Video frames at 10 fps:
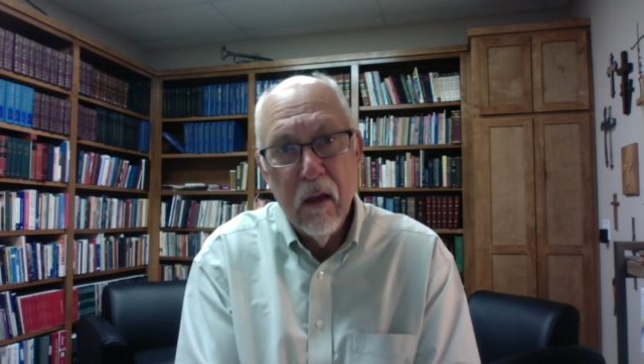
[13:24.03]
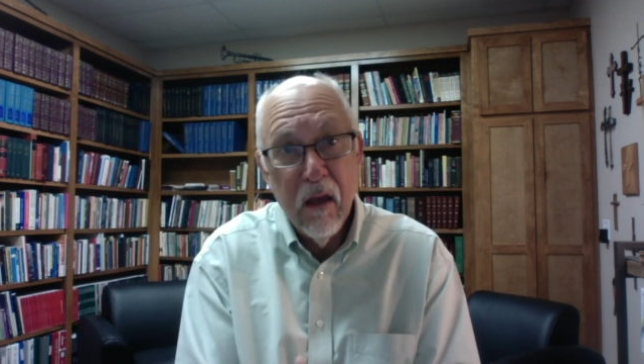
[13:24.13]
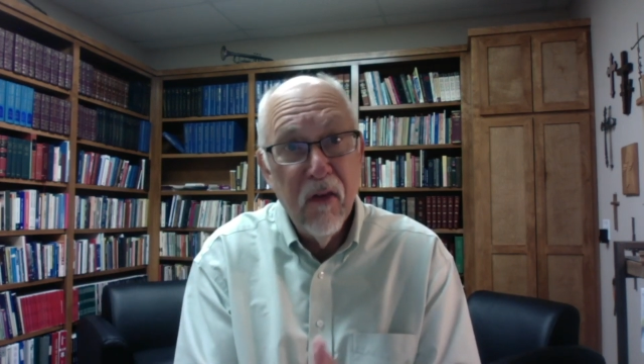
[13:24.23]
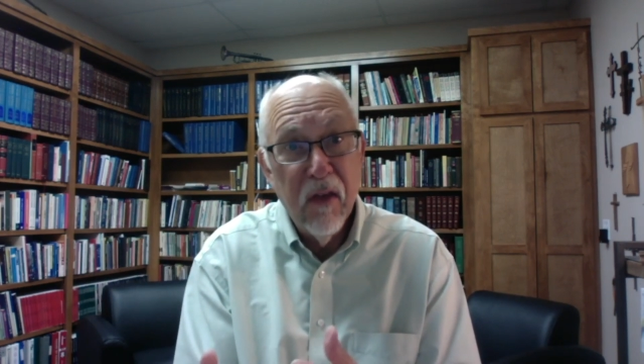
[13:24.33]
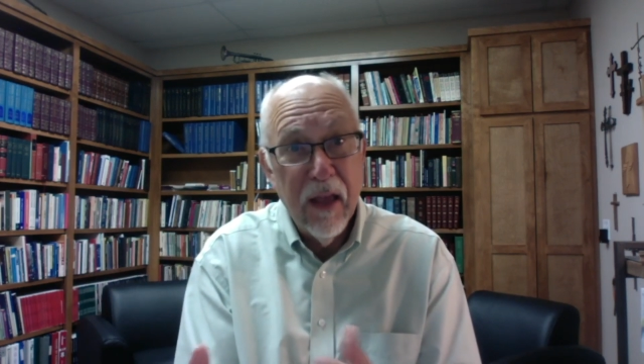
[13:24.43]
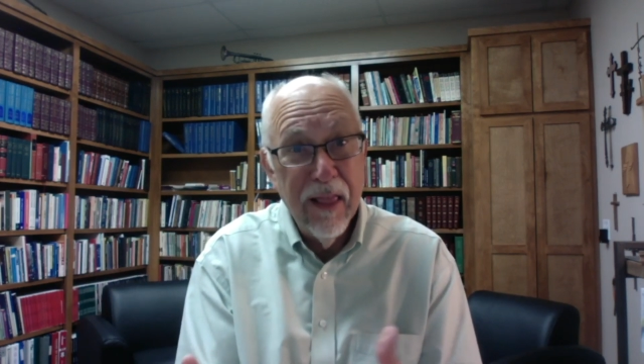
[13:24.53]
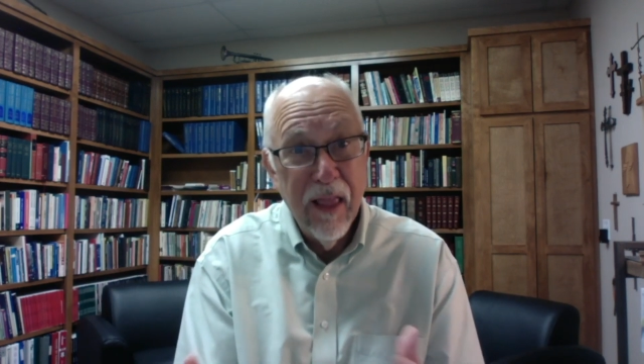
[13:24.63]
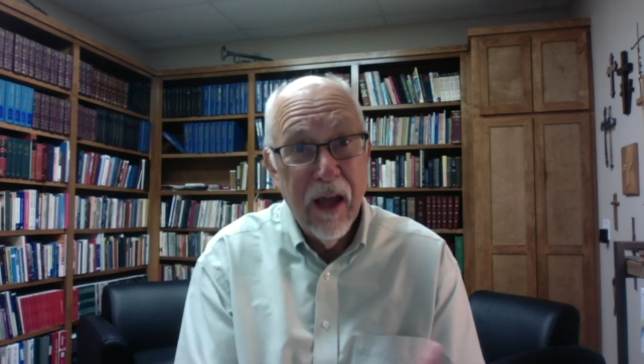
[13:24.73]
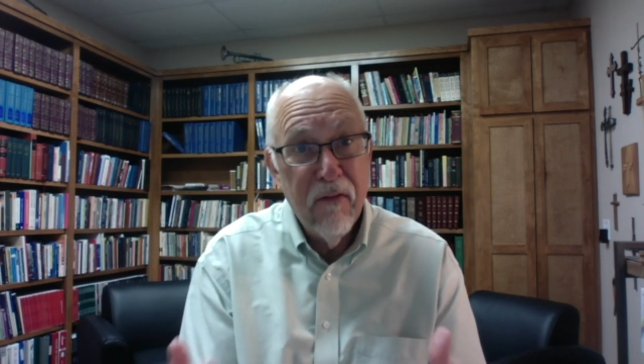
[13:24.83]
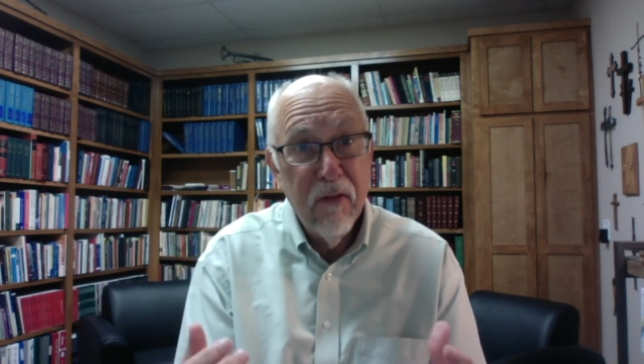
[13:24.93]
is a
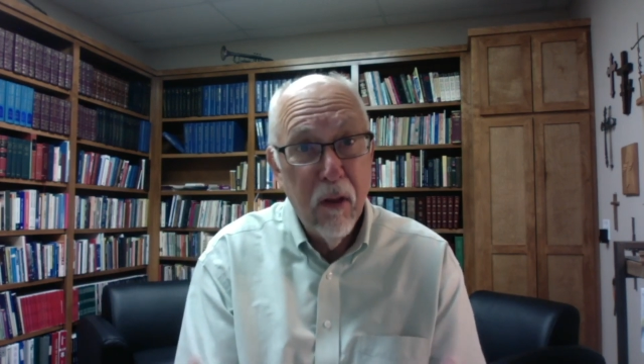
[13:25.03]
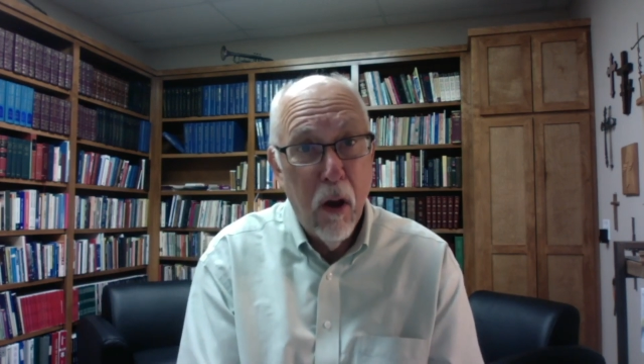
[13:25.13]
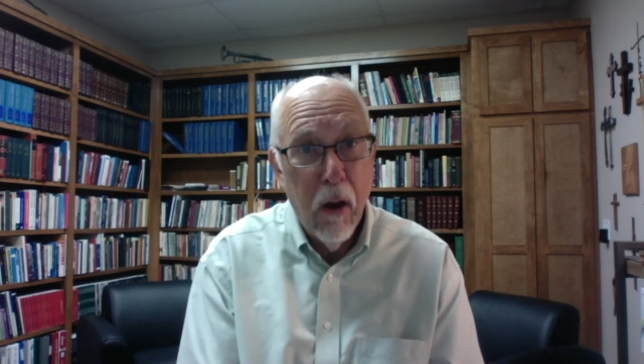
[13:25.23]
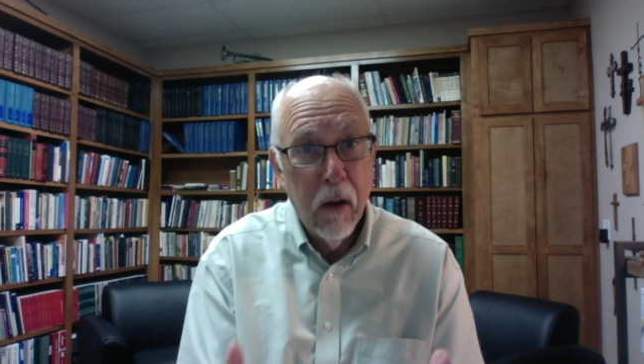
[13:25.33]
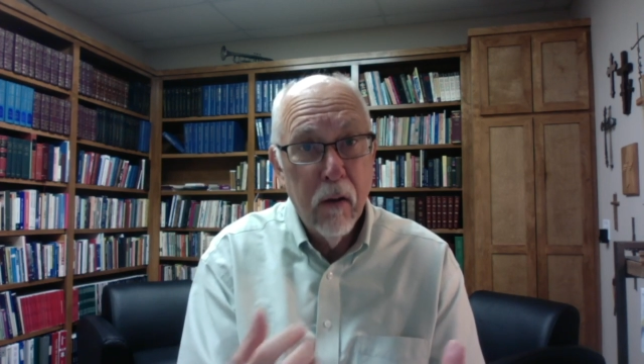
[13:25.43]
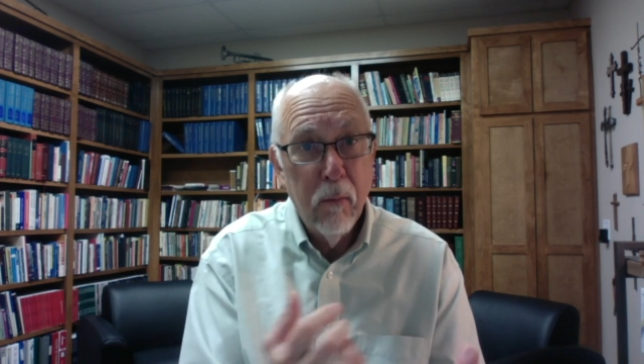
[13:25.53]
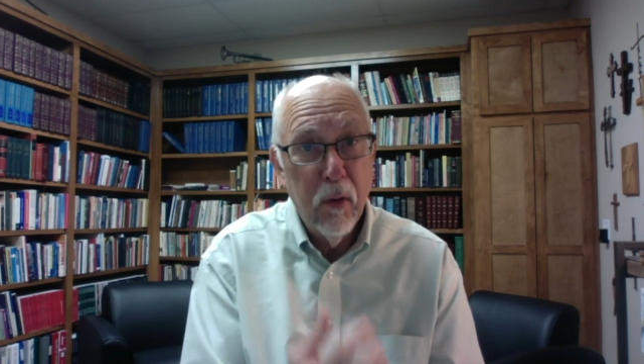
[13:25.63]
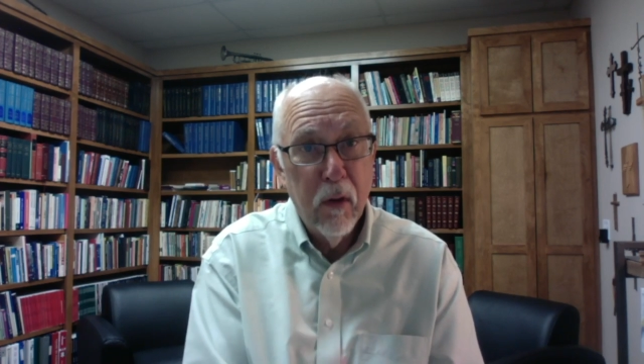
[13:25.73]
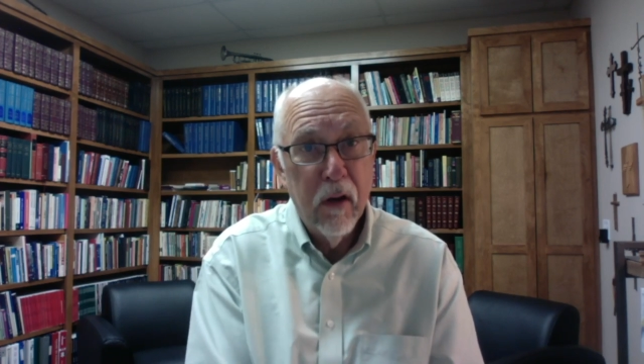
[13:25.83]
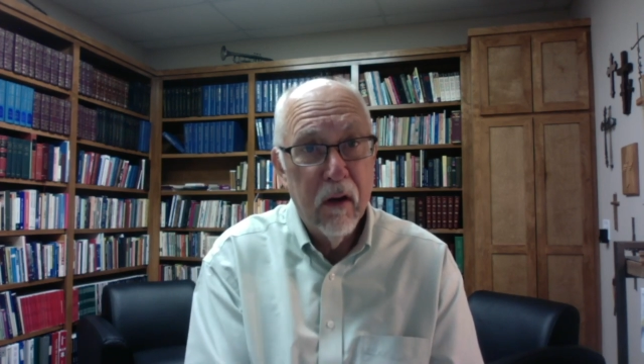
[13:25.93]
lifelong
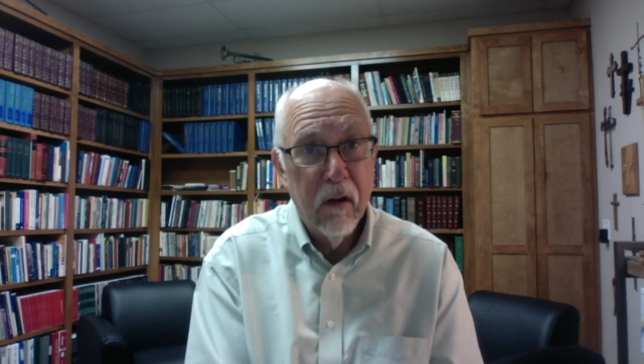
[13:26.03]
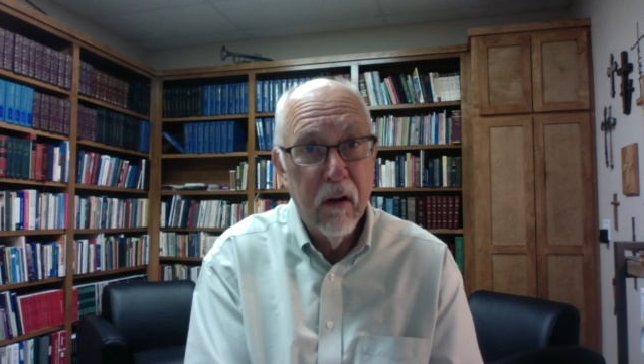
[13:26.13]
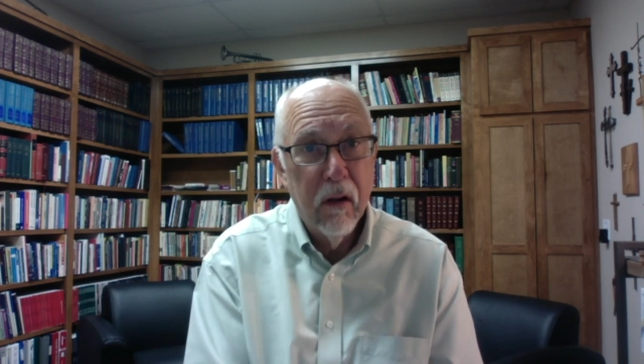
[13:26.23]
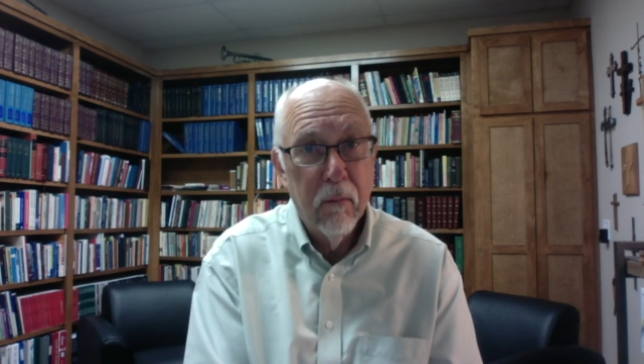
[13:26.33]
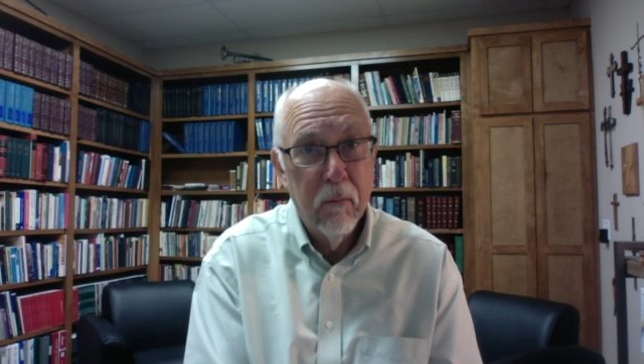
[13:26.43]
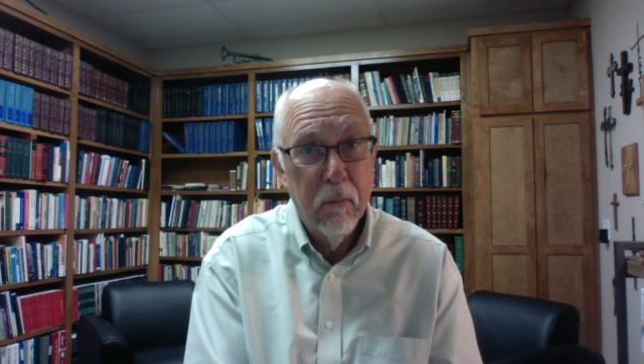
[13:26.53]
community.